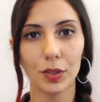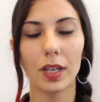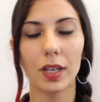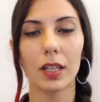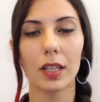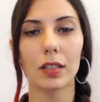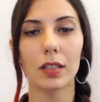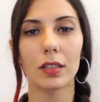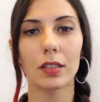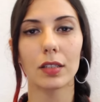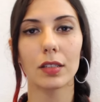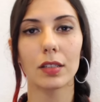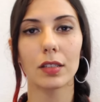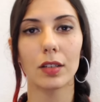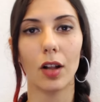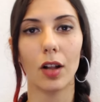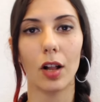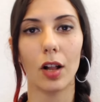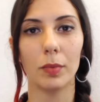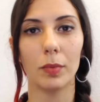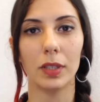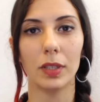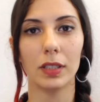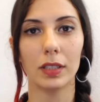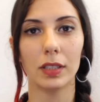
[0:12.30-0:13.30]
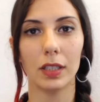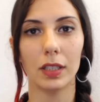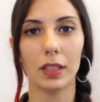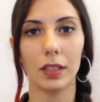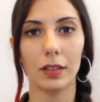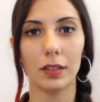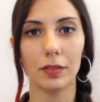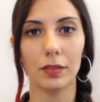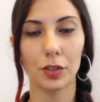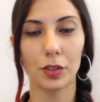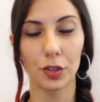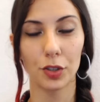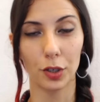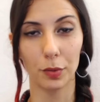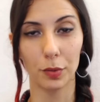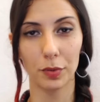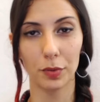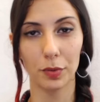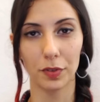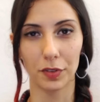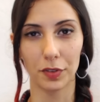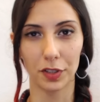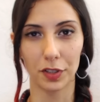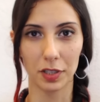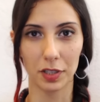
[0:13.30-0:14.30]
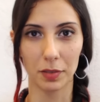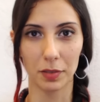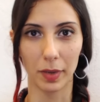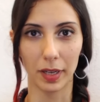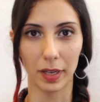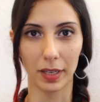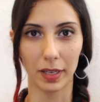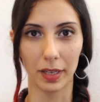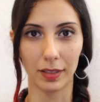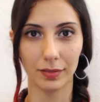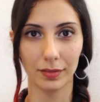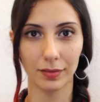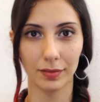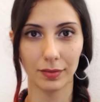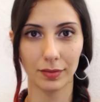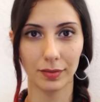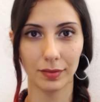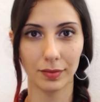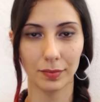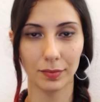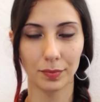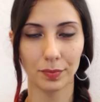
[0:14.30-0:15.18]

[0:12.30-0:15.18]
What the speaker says: to another installment of Tropes versus Men.